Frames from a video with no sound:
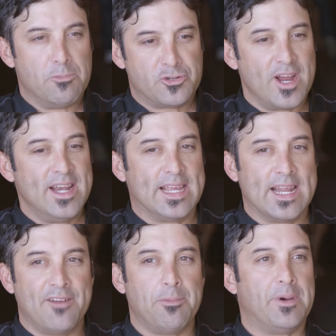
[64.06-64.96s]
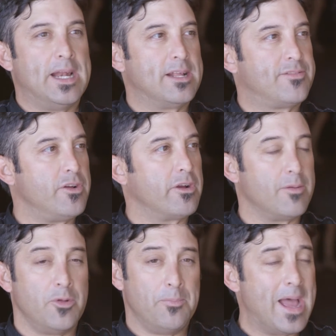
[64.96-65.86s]
I'm trying to get everybody to start
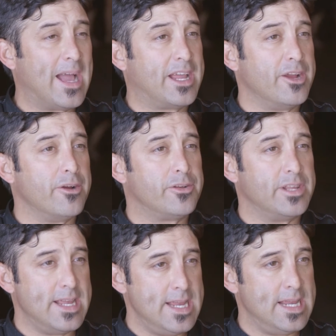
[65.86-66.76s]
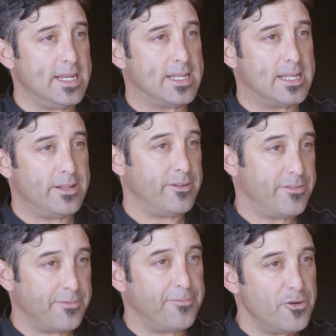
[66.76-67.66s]
coming back here to eat.
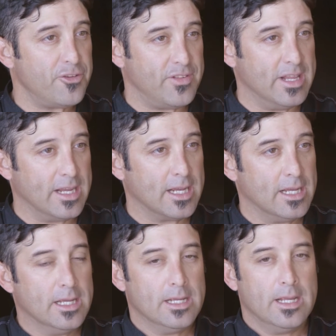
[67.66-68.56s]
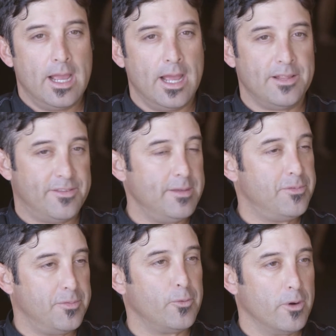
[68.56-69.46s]
That's the first thing. And it
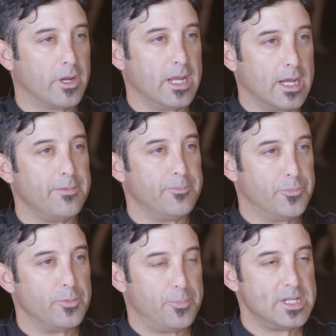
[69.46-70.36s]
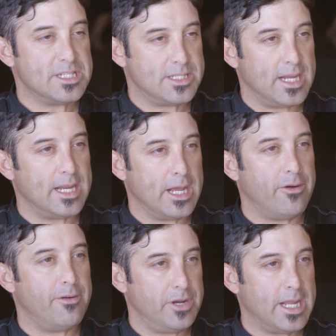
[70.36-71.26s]
seems to be working. We're pretty steady
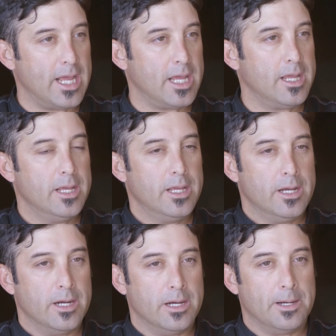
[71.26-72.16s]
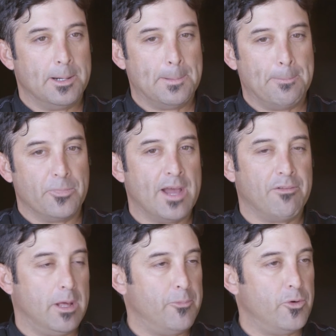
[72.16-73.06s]
now every day. We have
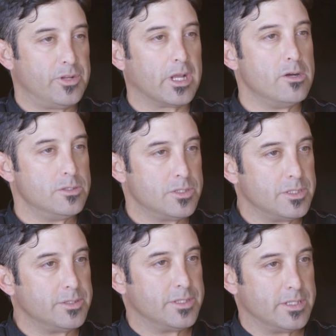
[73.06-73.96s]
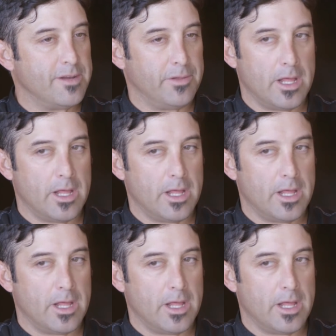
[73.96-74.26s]
a lot more to-go's and stuff.